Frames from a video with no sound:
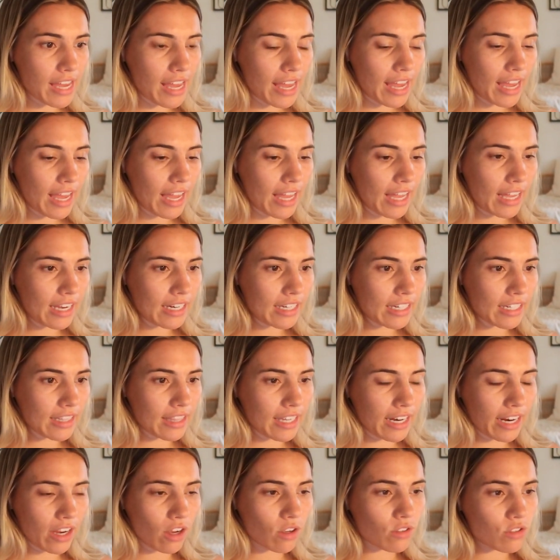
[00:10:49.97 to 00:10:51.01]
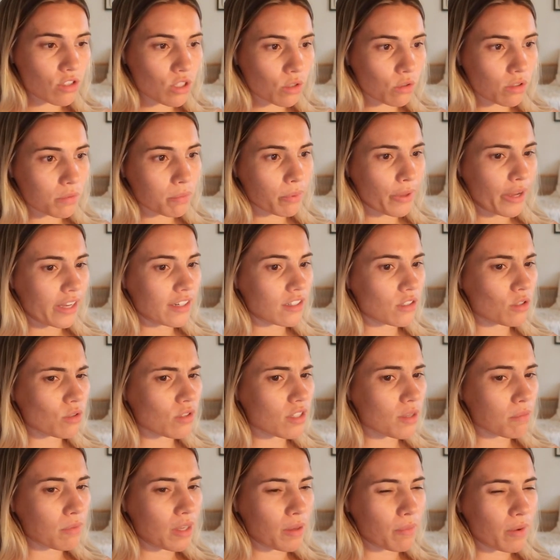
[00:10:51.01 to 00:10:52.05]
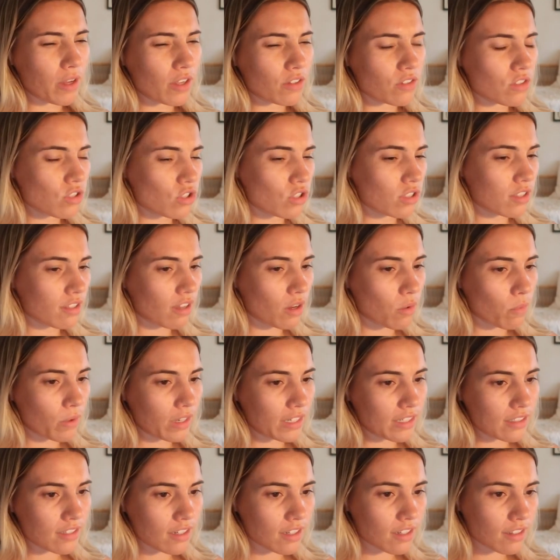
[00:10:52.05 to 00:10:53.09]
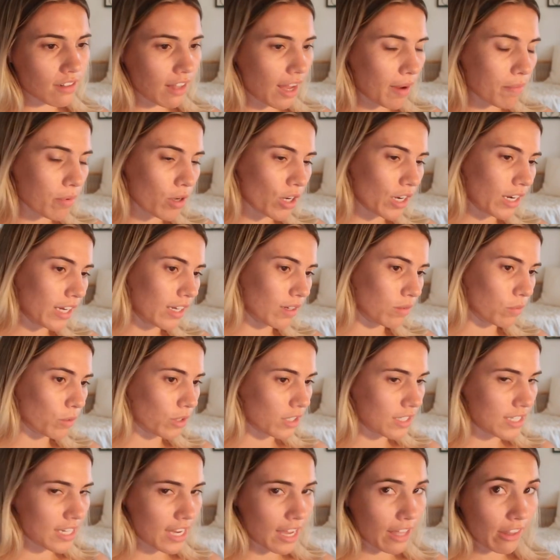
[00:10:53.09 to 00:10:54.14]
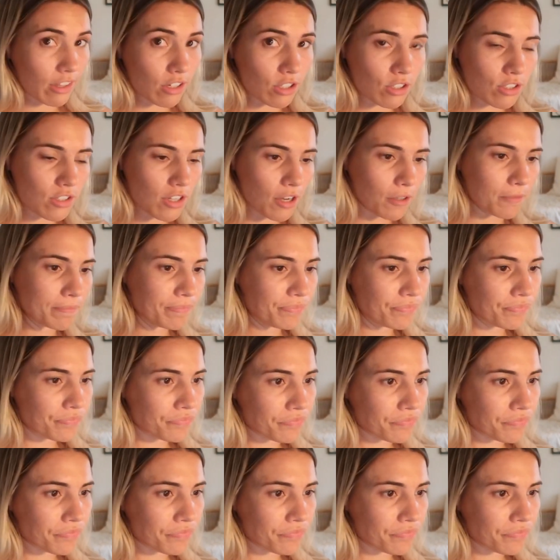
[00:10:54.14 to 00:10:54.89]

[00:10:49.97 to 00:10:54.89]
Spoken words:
And then I also replied to some emails just like wanting to collaborate and work together. So